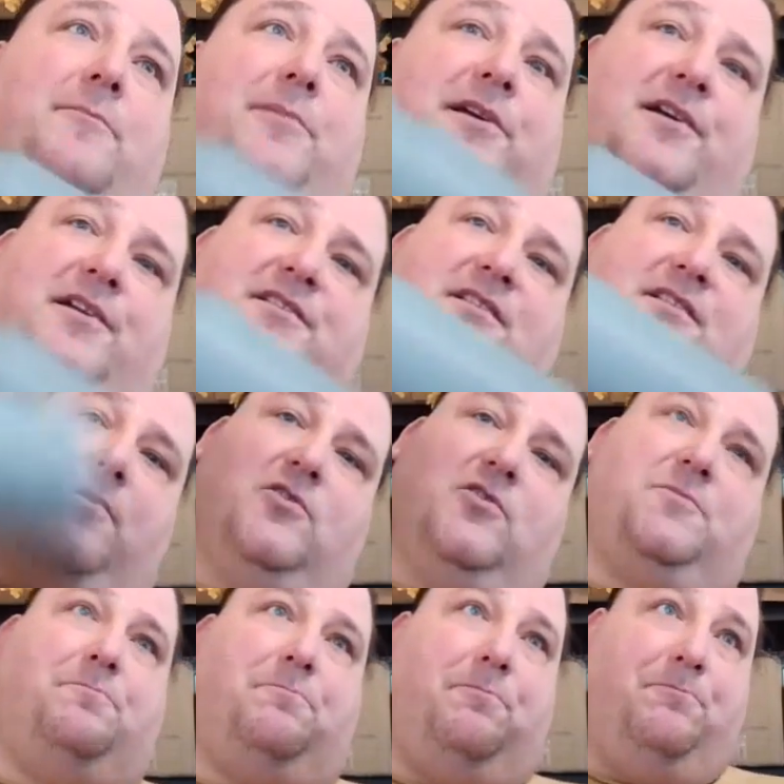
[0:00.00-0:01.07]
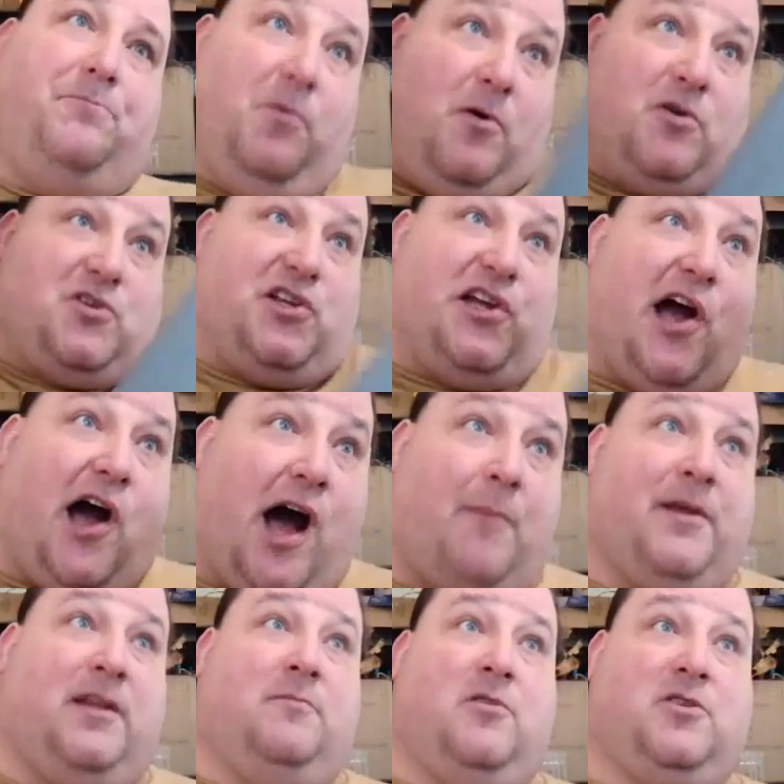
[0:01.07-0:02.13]
because the most the most
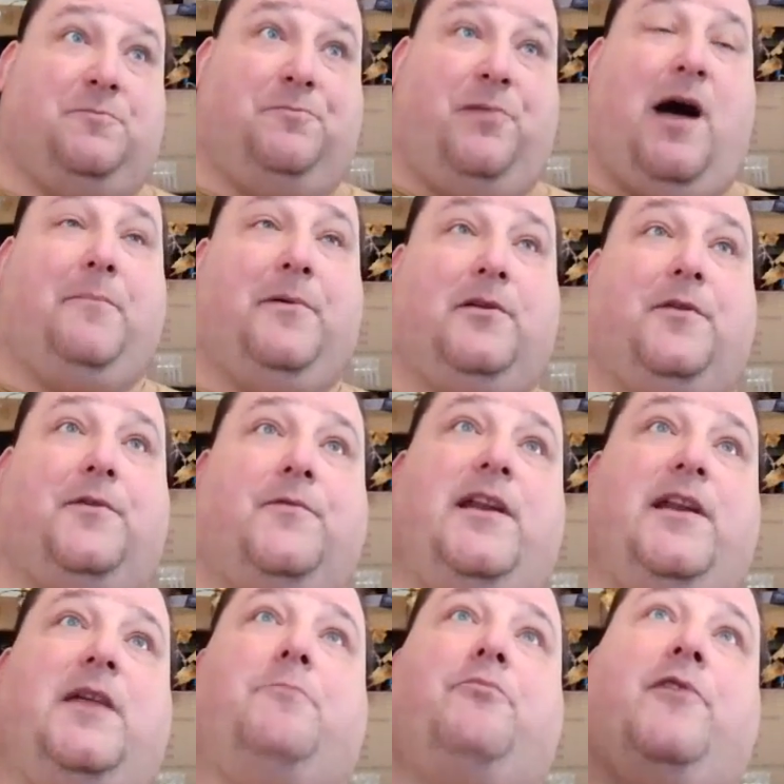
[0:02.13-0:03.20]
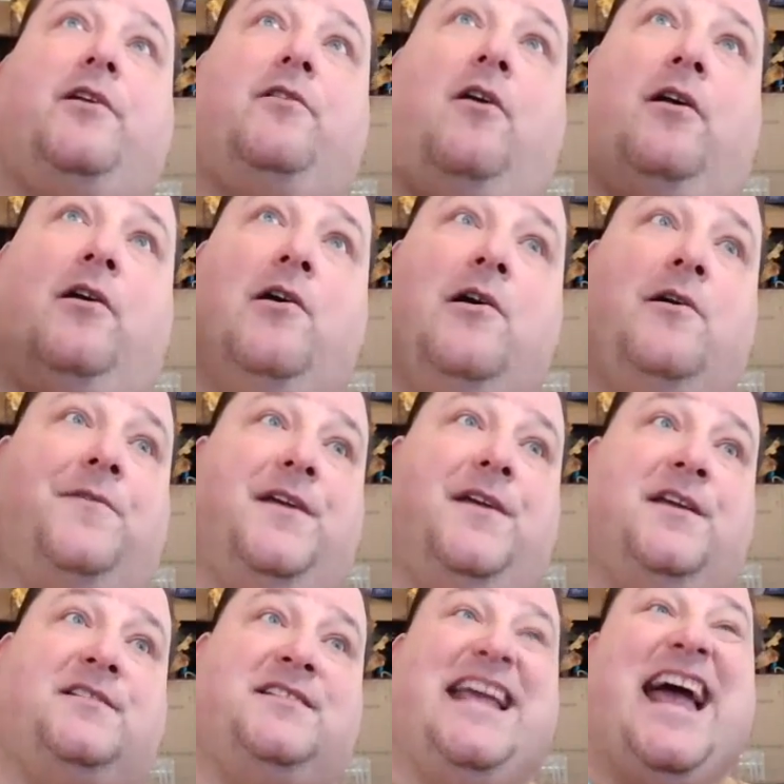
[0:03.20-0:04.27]
common, the most popular 3D printer on earth
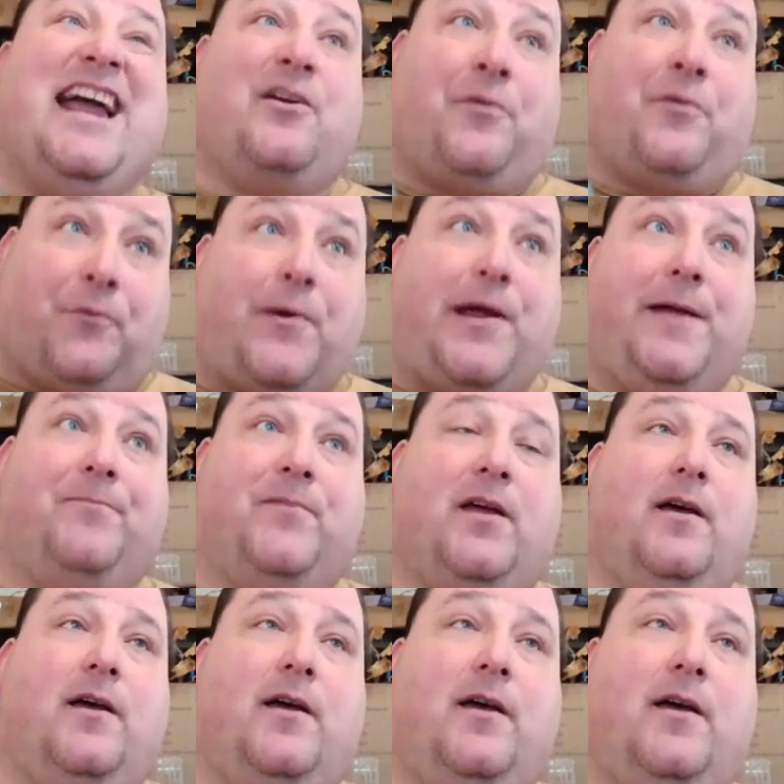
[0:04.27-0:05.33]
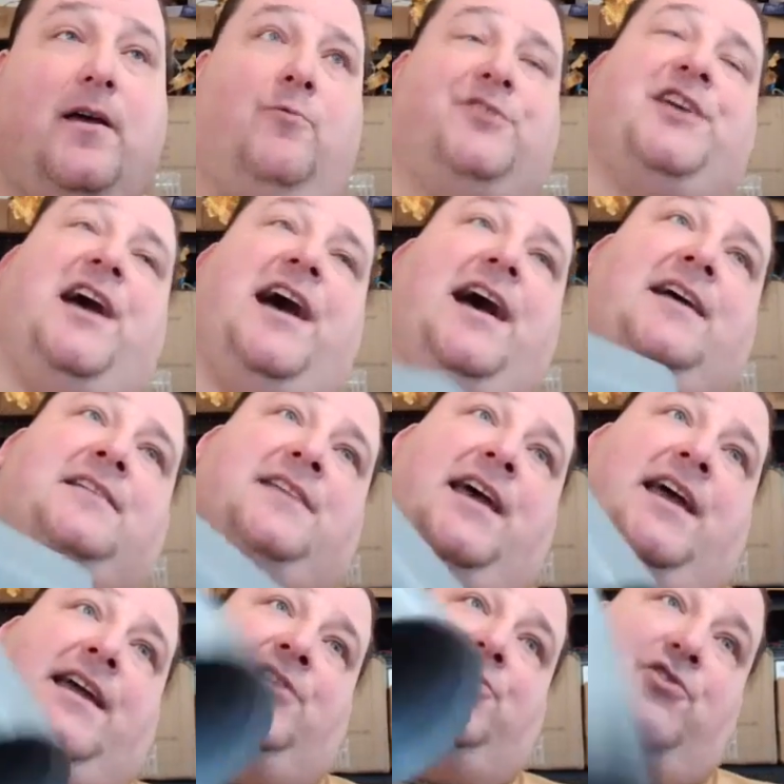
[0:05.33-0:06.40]
is the Ender 3, which has
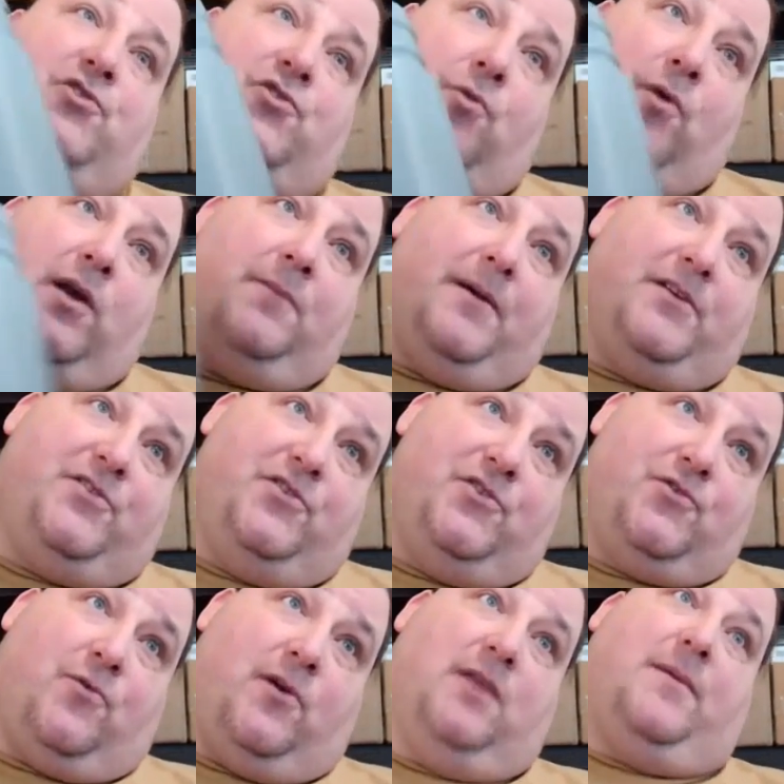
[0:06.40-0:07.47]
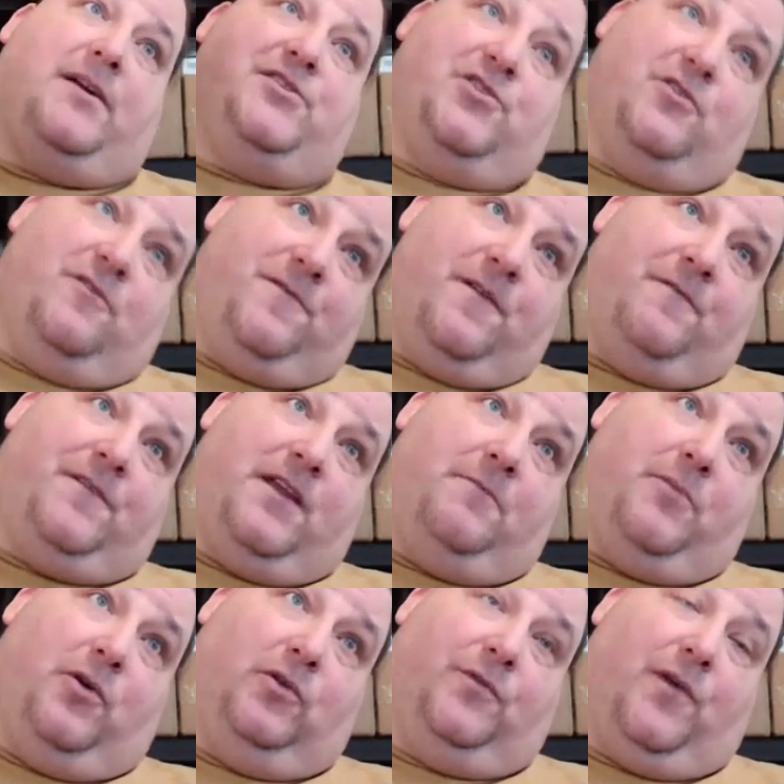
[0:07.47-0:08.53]
a 220 by 220 by 250
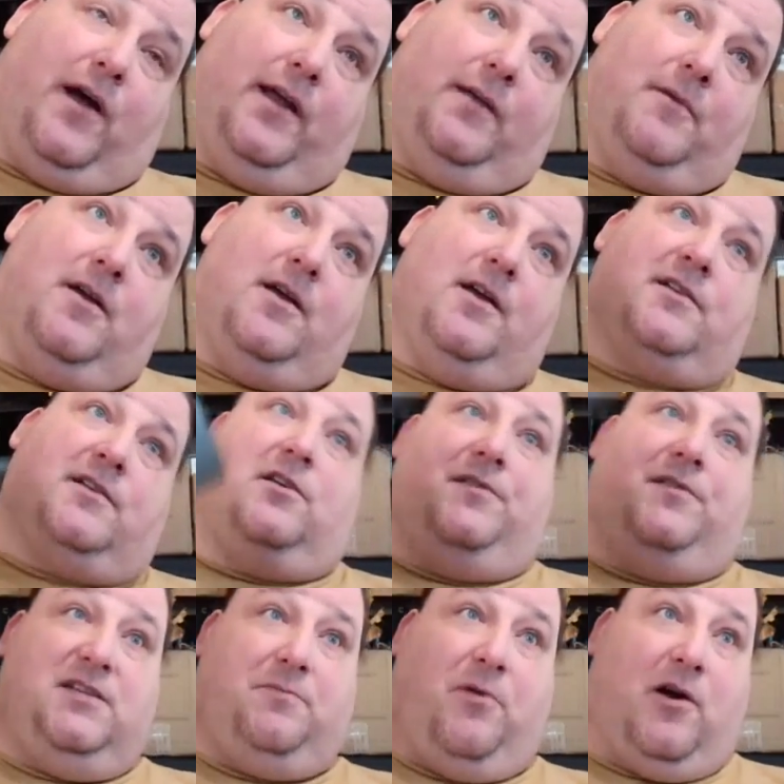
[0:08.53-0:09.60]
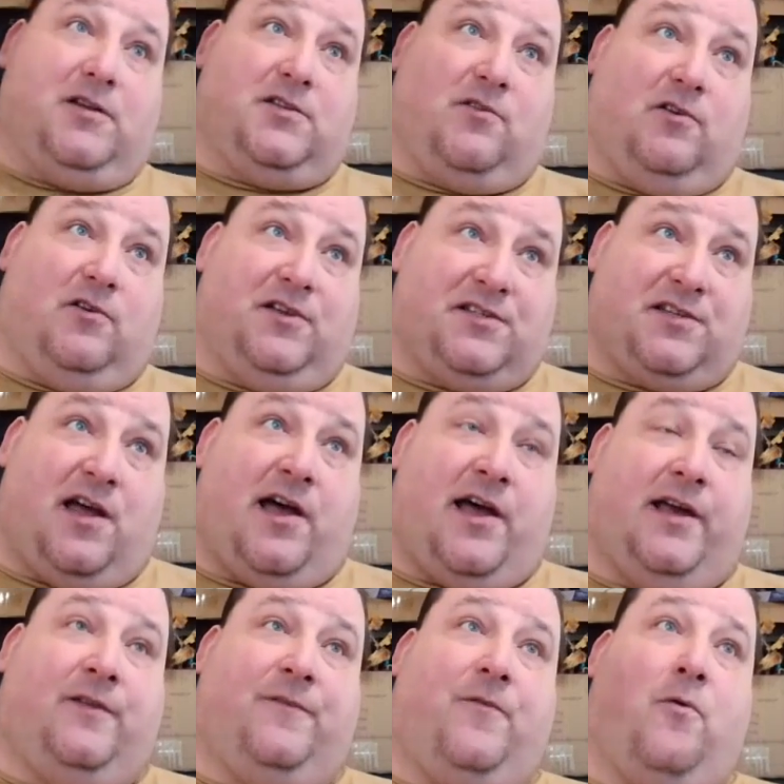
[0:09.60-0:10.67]
build volume. So these parts are all
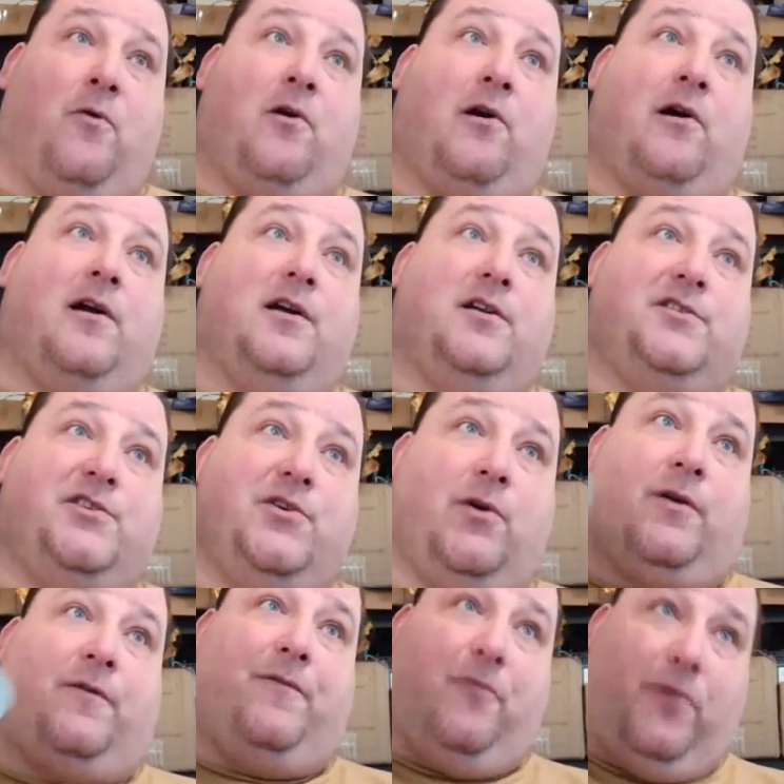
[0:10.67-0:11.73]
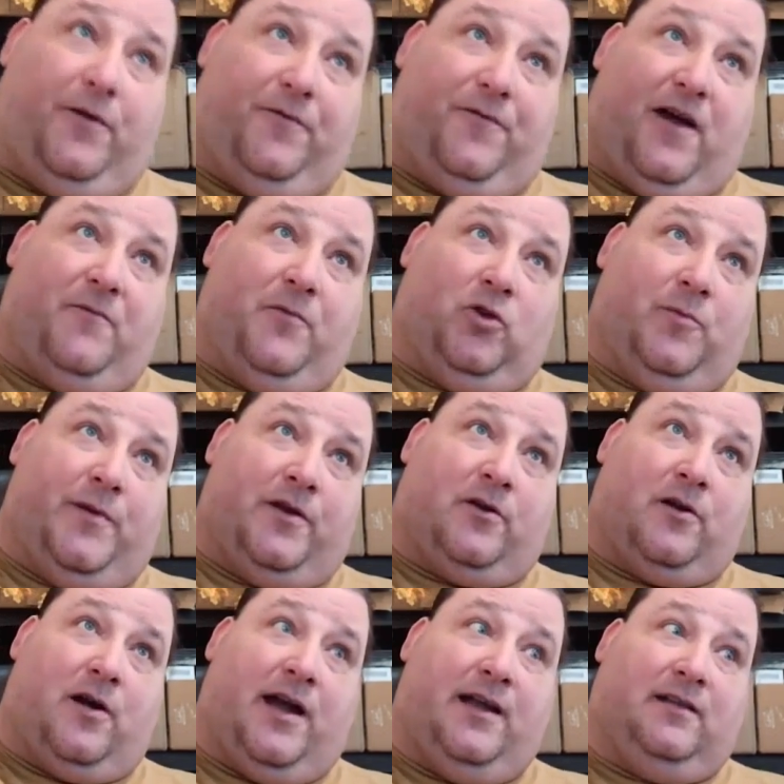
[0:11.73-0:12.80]
designed for 245
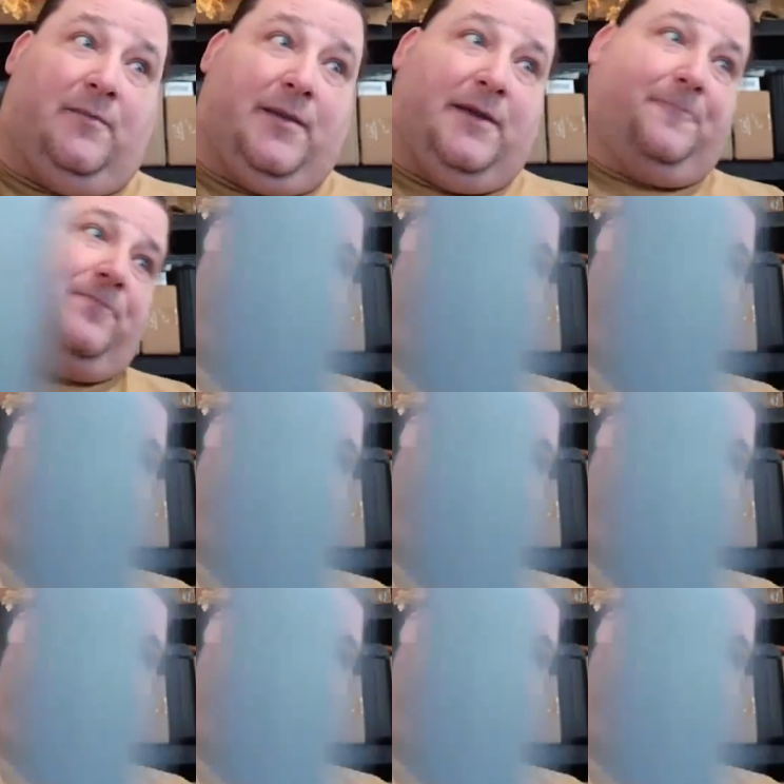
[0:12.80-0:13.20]
millimeter height limit